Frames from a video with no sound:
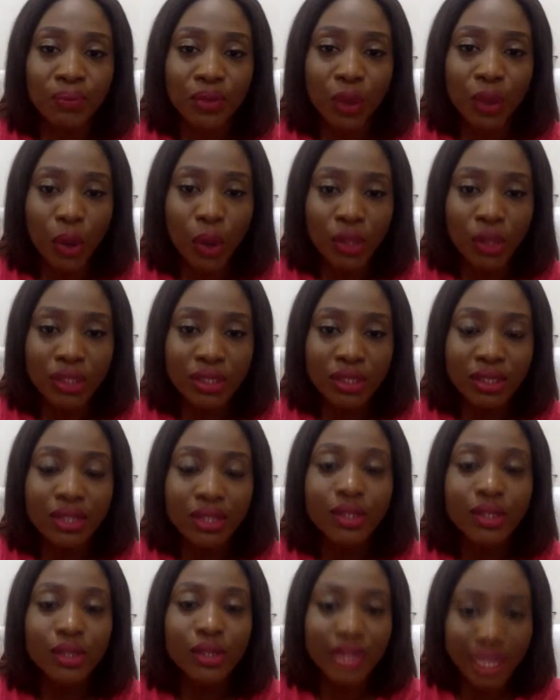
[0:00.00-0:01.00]
on
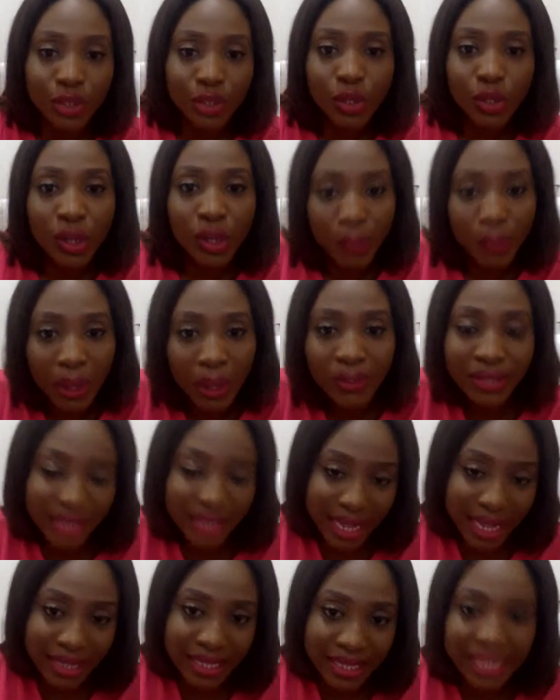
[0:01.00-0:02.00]
Let's Talk About
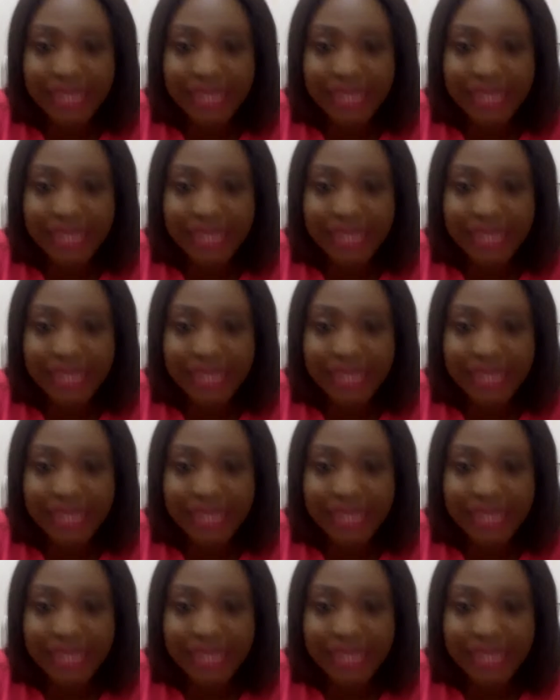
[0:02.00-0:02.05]
Sex.